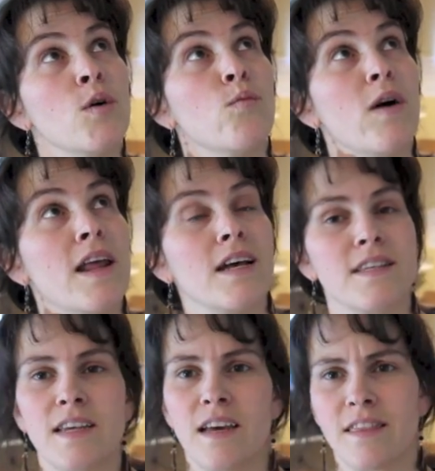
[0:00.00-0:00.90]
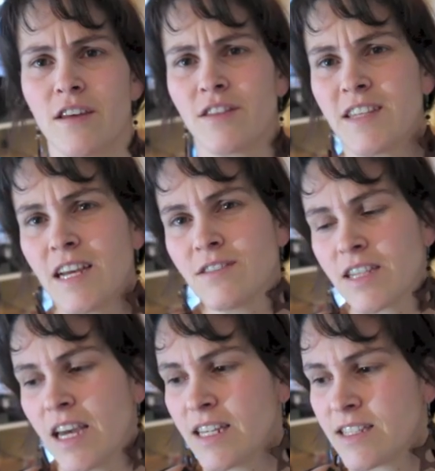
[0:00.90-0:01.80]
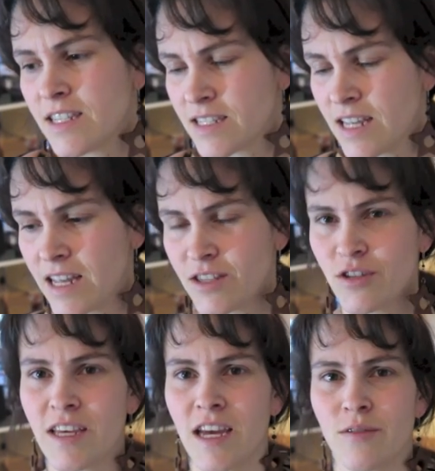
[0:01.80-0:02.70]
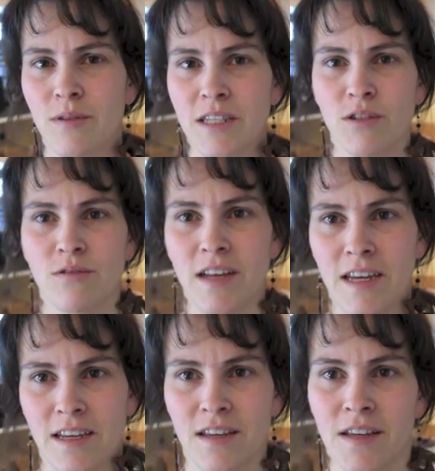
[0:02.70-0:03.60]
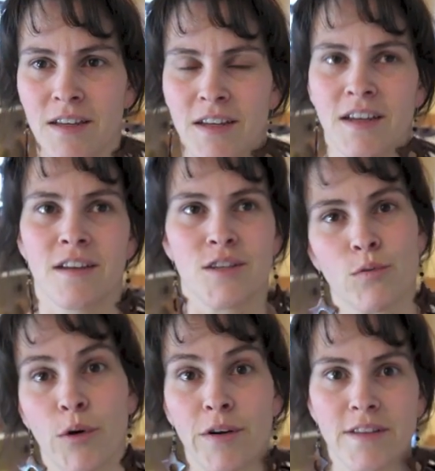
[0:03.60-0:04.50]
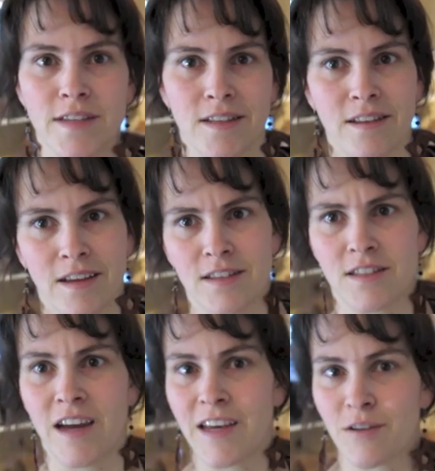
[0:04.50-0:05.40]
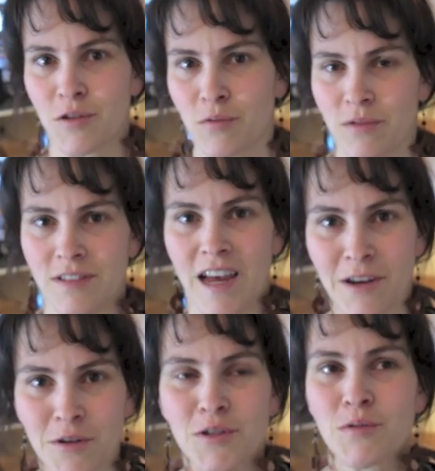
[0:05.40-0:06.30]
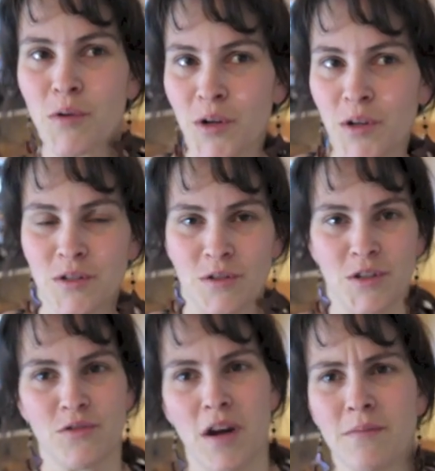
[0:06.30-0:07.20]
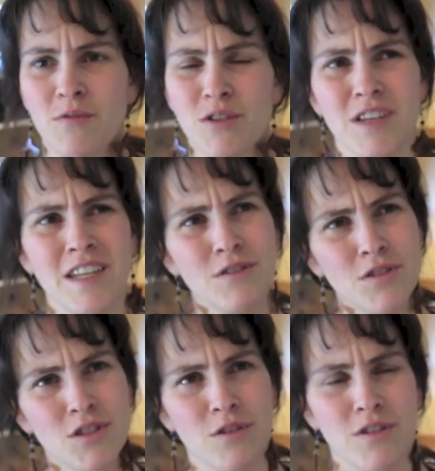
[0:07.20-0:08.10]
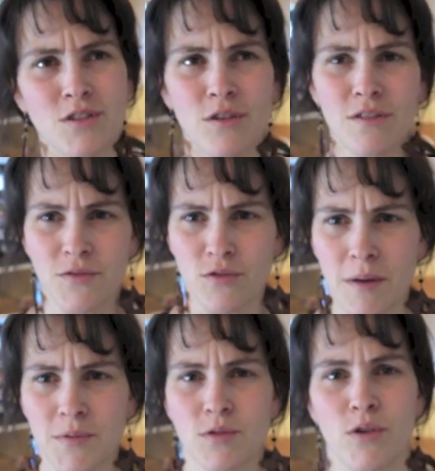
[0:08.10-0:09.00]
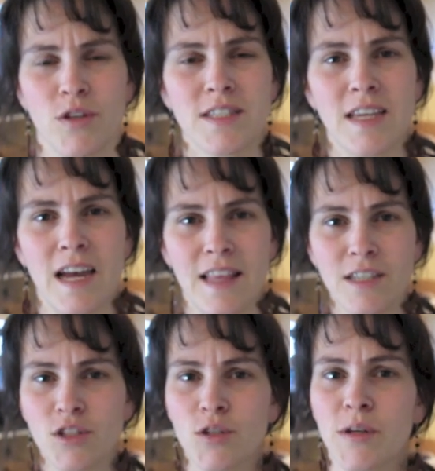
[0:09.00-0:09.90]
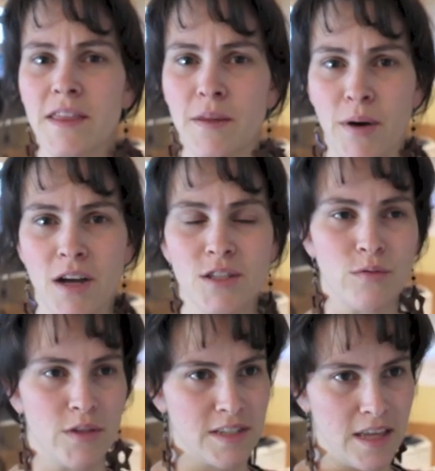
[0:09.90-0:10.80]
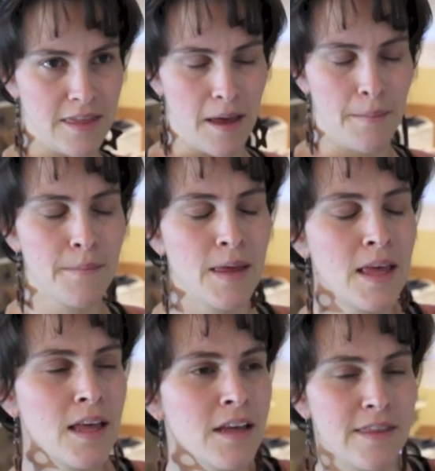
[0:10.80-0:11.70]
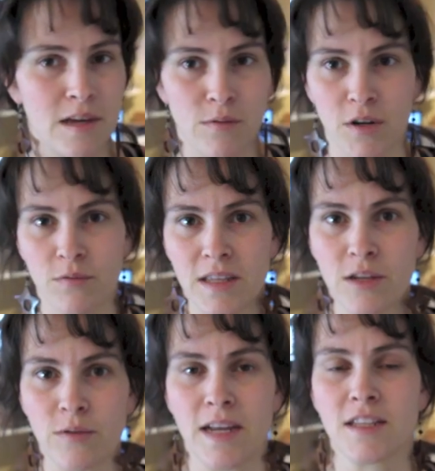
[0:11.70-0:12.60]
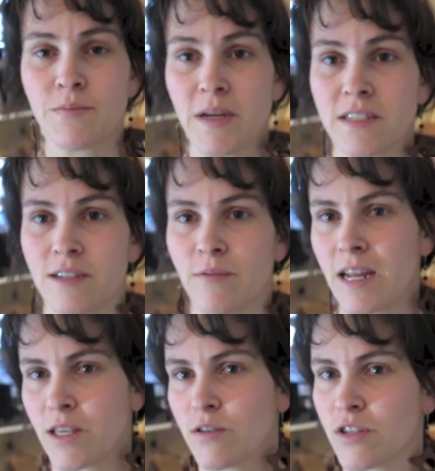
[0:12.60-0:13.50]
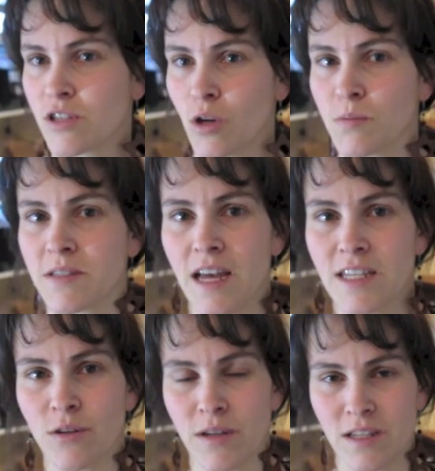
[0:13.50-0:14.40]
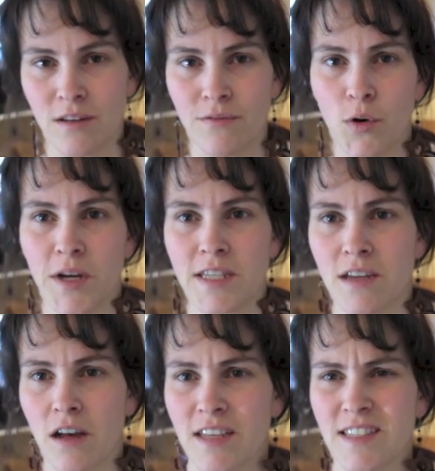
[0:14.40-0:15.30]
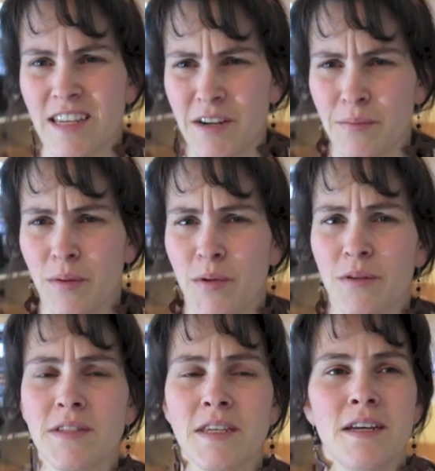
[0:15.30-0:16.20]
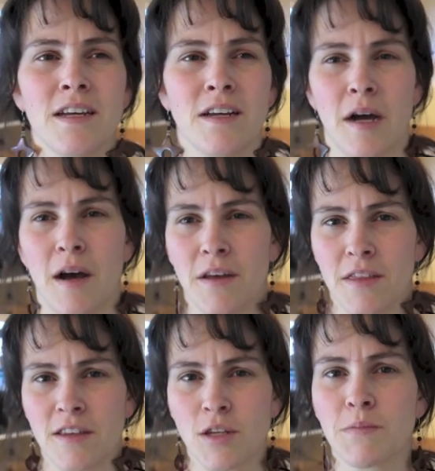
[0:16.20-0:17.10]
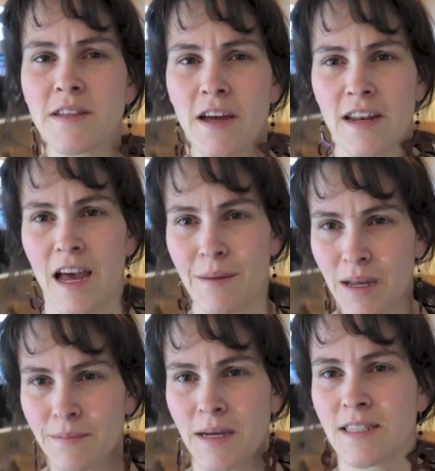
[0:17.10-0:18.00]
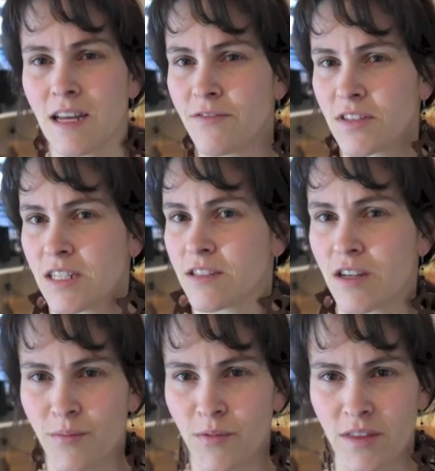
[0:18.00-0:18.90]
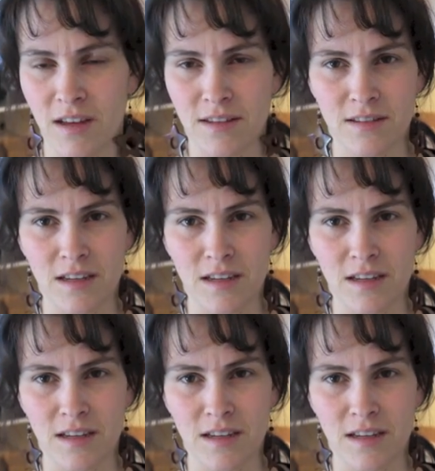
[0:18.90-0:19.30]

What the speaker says: What else? Yeah, the downside is that you can't really do like swirls and like tiger swirls or drop. Well, you can do sort of drop swirls. I like to do in the pot swirls in them. They work really great, especially when I use the soap slide, so it avoids all these air bubbles. The soap slide I made myself. It didn't come with it.